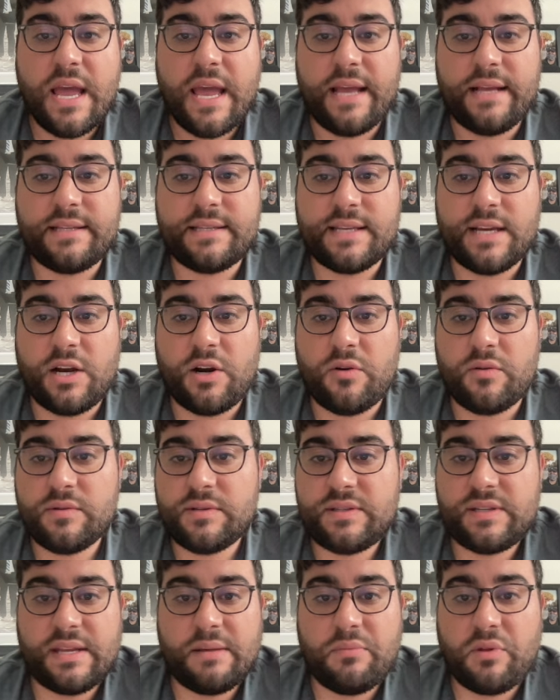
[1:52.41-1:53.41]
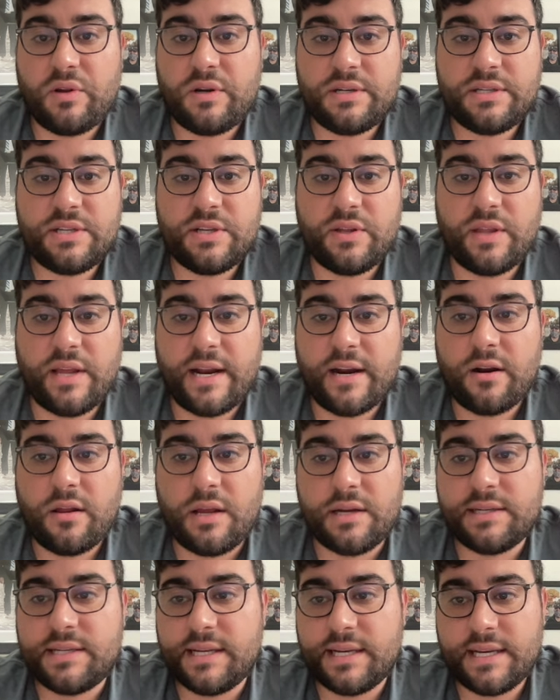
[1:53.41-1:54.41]
And so similar to the
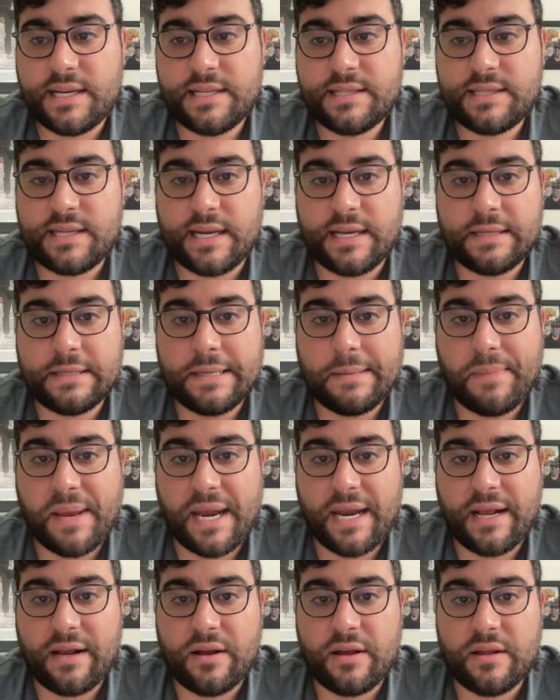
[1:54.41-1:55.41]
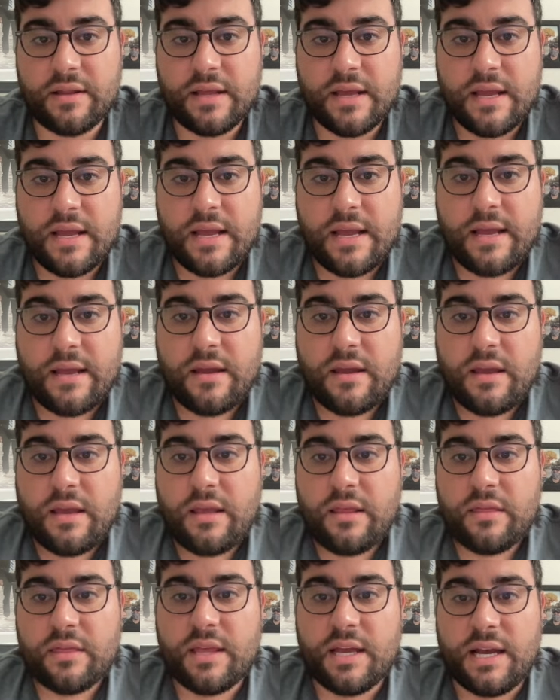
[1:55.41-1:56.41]
airline tickets, like depending on
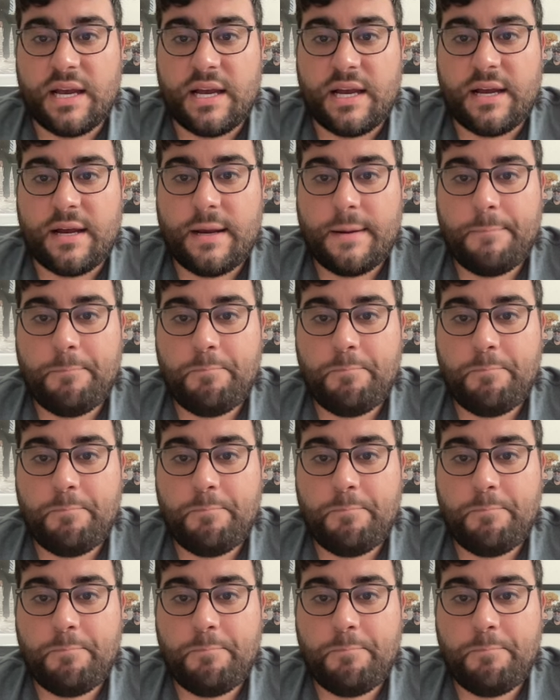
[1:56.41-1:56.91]
the